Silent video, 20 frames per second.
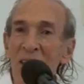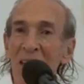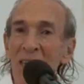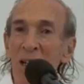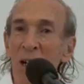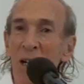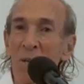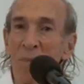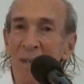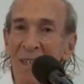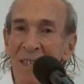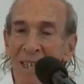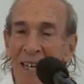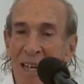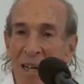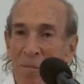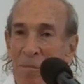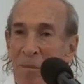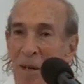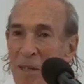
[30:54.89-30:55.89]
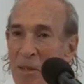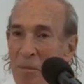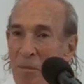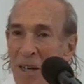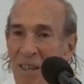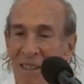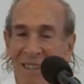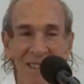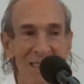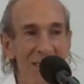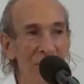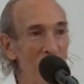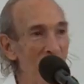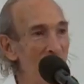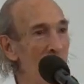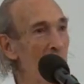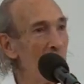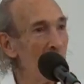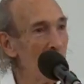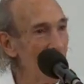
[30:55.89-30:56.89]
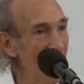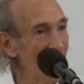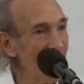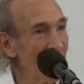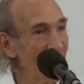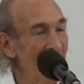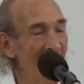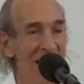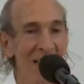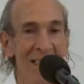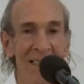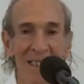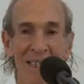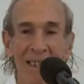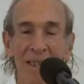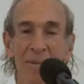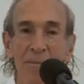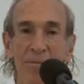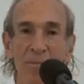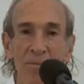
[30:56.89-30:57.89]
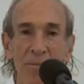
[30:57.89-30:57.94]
had not been named by the mother, which grew in the garden.